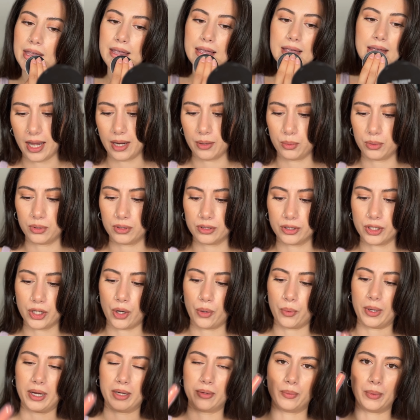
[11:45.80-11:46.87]
I will go
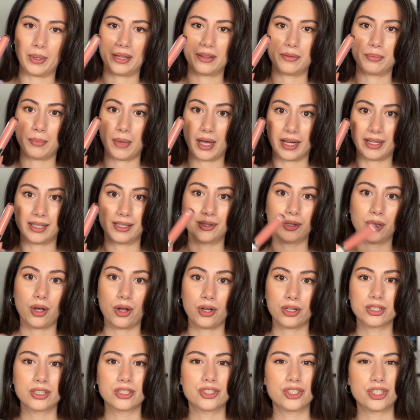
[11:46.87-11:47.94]
in with my
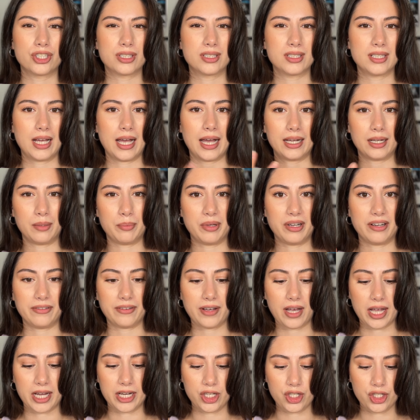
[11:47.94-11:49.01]
gloss just to add a bit of
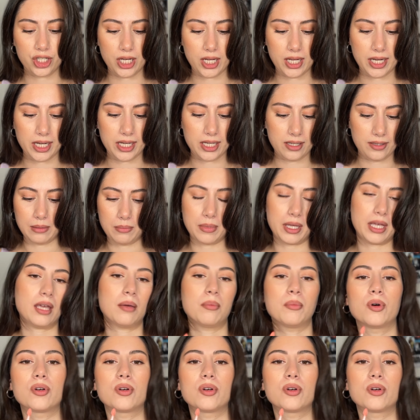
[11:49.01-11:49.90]
high shine, make it more